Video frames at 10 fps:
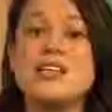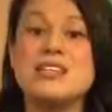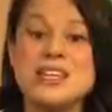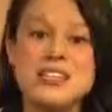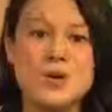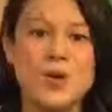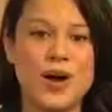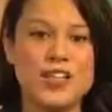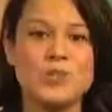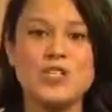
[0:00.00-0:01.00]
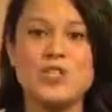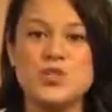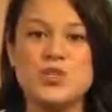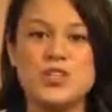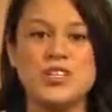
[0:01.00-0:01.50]
Sensor-wise, we
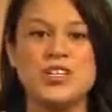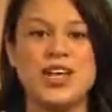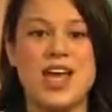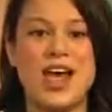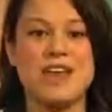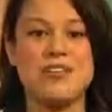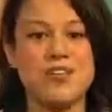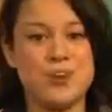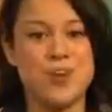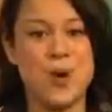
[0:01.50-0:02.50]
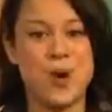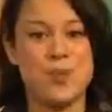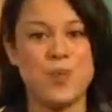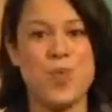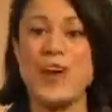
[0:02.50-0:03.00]
do wish that they had a few more
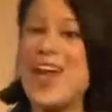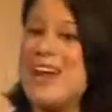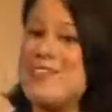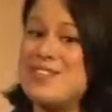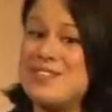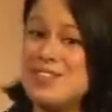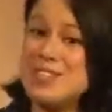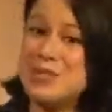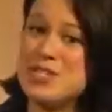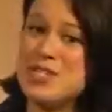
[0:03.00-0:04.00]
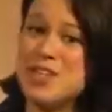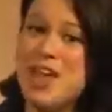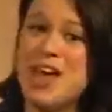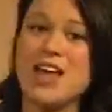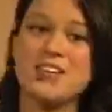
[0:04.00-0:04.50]
on board. NFC is
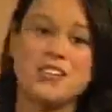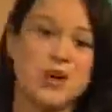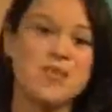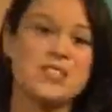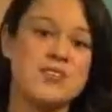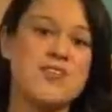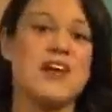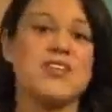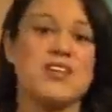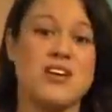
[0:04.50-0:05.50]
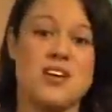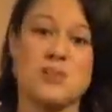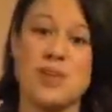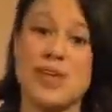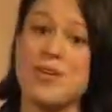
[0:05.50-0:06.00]
missing, and so is the 5
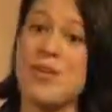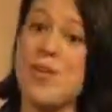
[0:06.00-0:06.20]
GHz band on